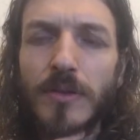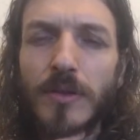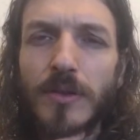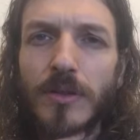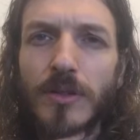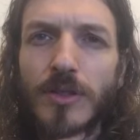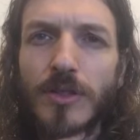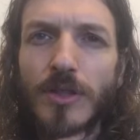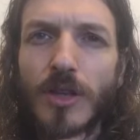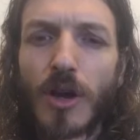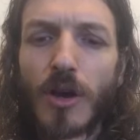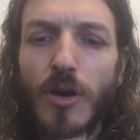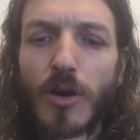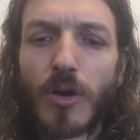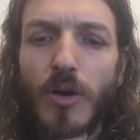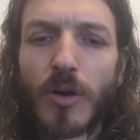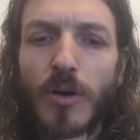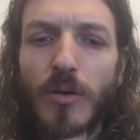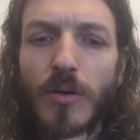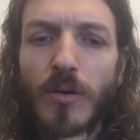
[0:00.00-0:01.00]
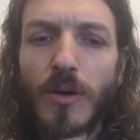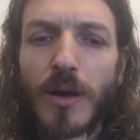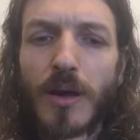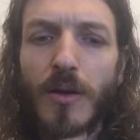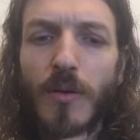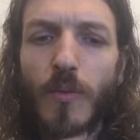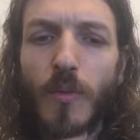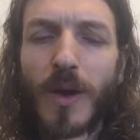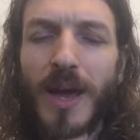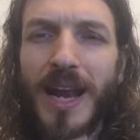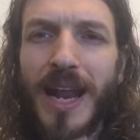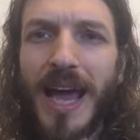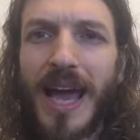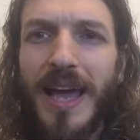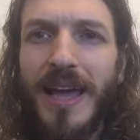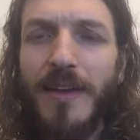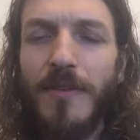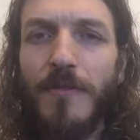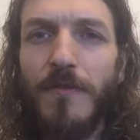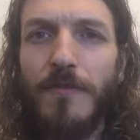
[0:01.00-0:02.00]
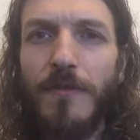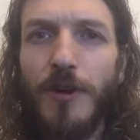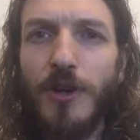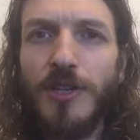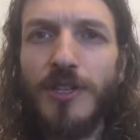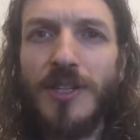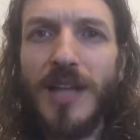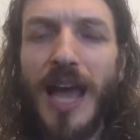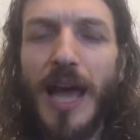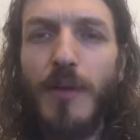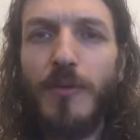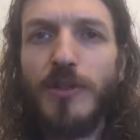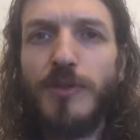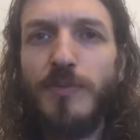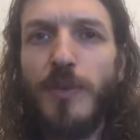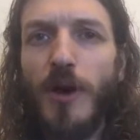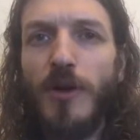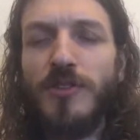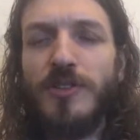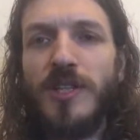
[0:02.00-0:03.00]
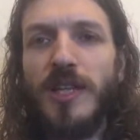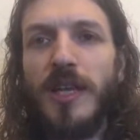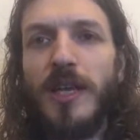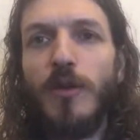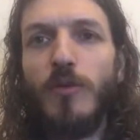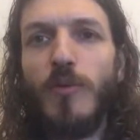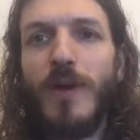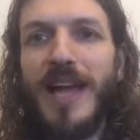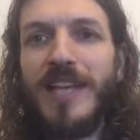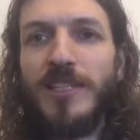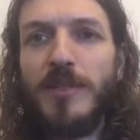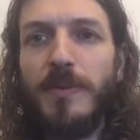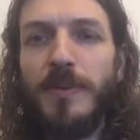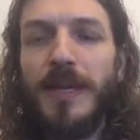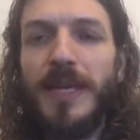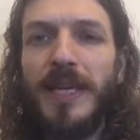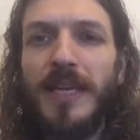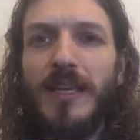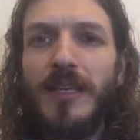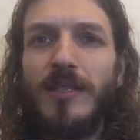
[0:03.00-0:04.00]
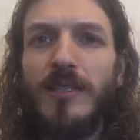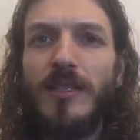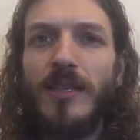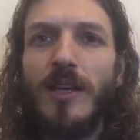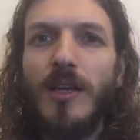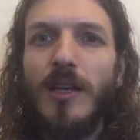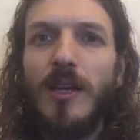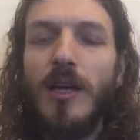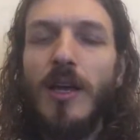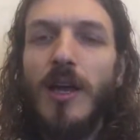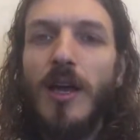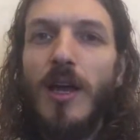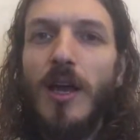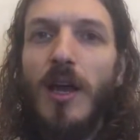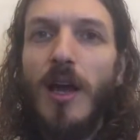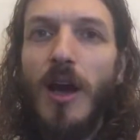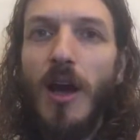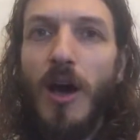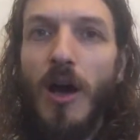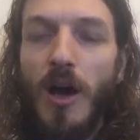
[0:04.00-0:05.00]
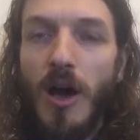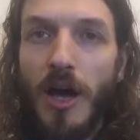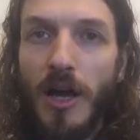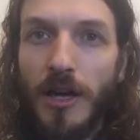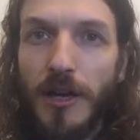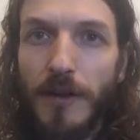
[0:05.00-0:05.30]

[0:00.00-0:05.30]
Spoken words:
So when I was posting recipes on